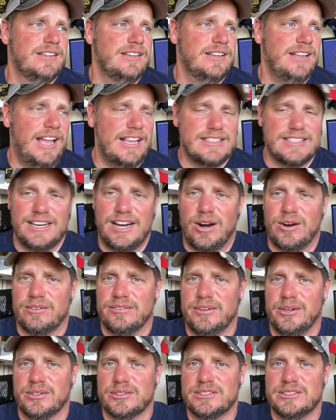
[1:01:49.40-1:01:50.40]
That's an hour,
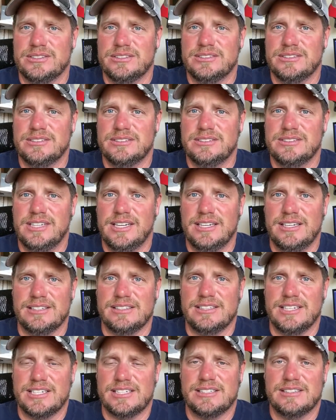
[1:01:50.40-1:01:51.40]
folks. It's
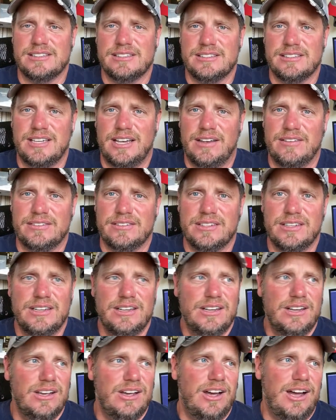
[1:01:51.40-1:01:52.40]
six. I've,
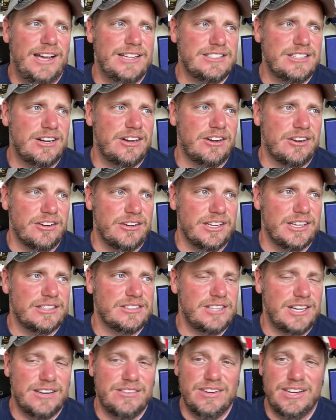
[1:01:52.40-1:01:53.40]
I started early.
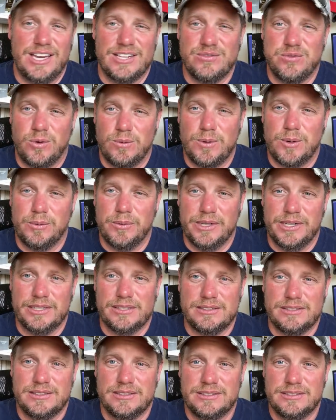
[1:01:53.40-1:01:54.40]
Should I give you guys four more
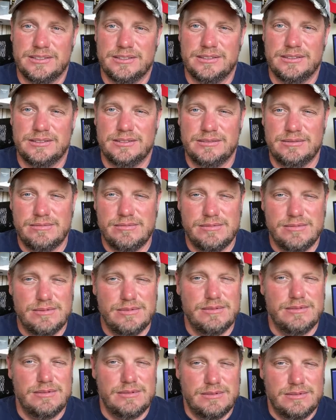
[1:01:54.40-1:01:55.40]
minutes?
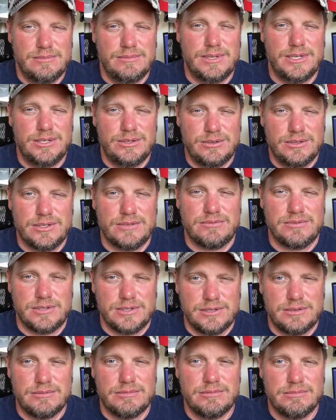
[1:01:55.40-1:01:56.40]
Am I doing this for
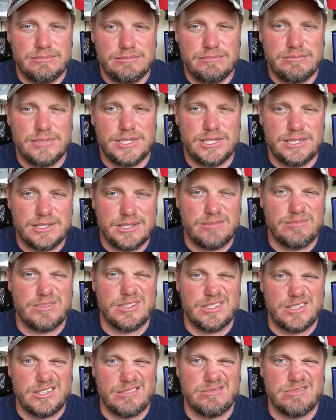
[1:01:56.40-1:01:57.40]
you? I think I'm
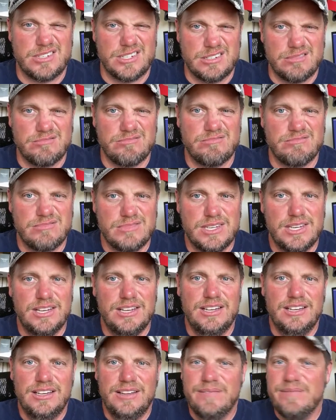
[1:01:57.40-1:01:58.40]
doing this for you.
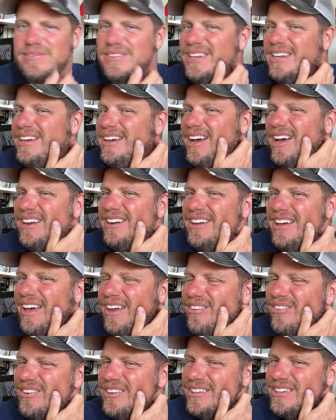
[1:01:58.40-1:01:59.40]
Yeah, I, I
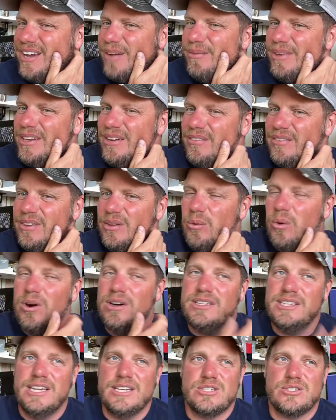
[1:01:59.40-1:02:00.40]
don't... I mean, the, the
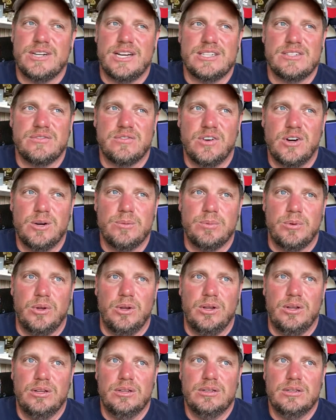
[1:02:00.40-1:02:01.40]
warranty is
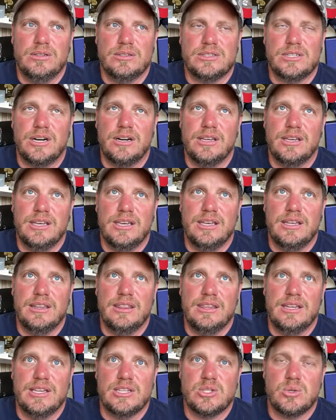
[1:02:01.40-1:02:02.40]
transferable starting in
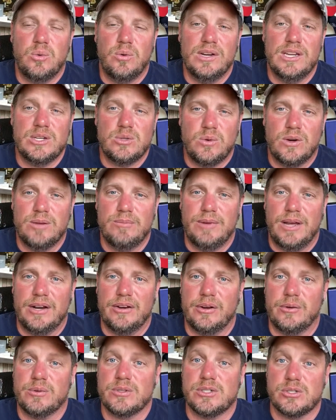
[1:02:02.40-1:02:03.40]
the twenty twenty model
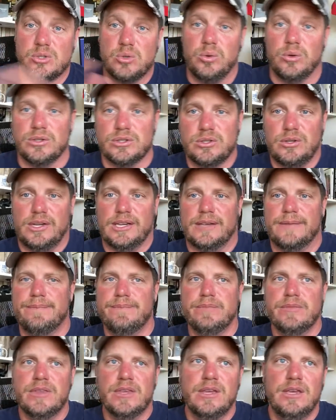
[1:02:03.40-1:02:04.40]
year, which is cool. So, like,
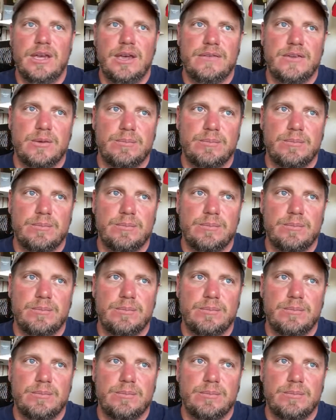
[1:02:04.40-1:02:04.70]
if you